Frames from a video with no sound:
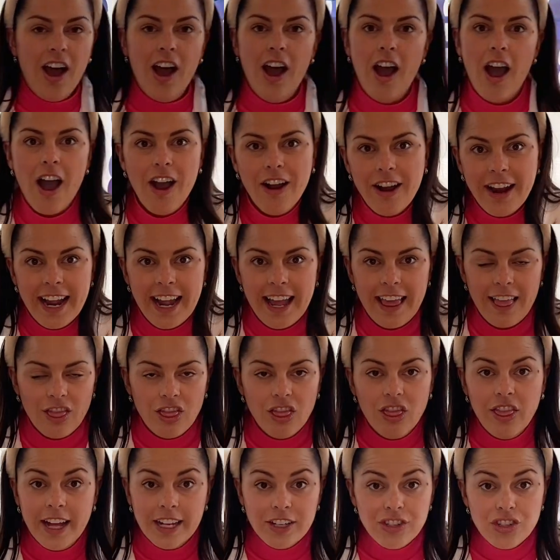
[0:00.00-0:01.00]
All right,
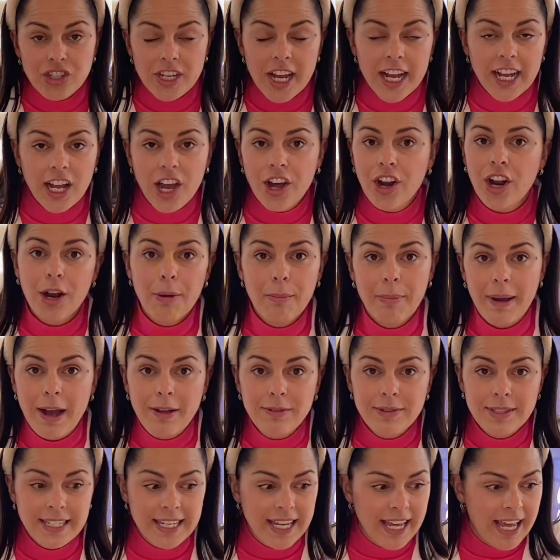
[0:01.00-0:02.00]
let's check on our
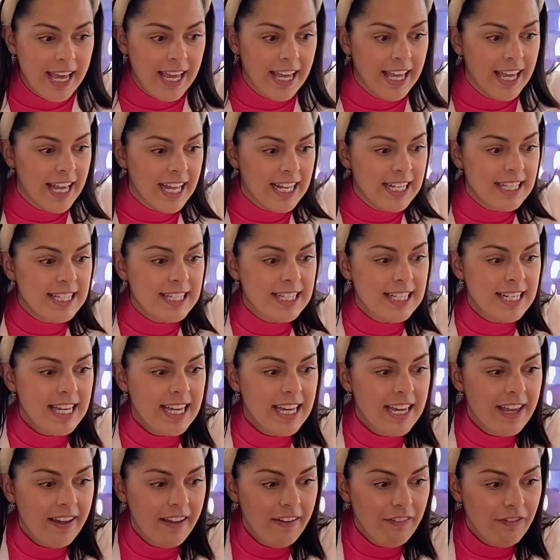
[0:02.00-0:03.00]
bouncy egg and
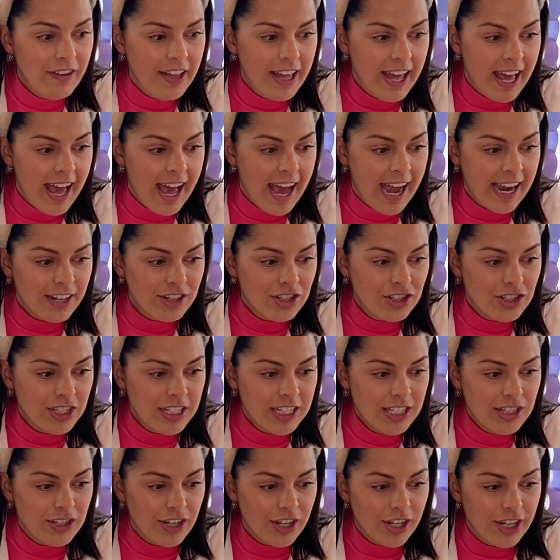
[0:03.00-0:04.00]
see if it
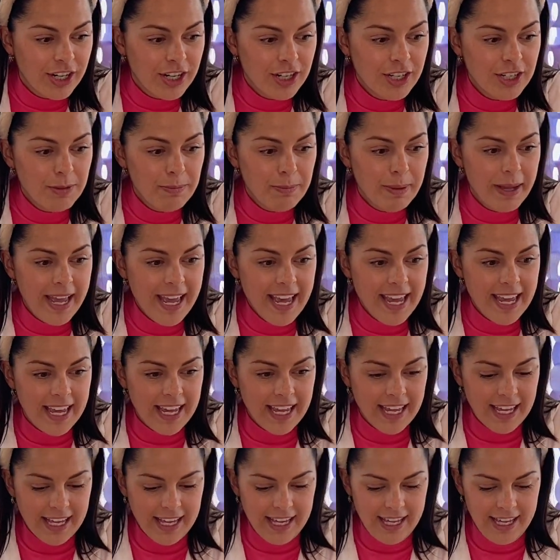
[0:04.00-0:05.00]
actually turned
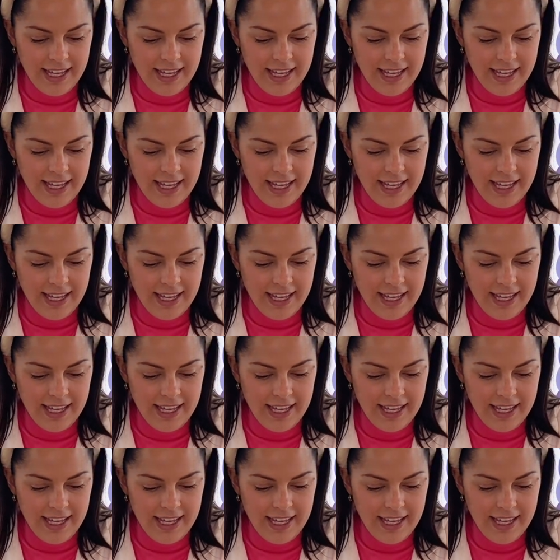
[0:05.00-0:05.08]
pink.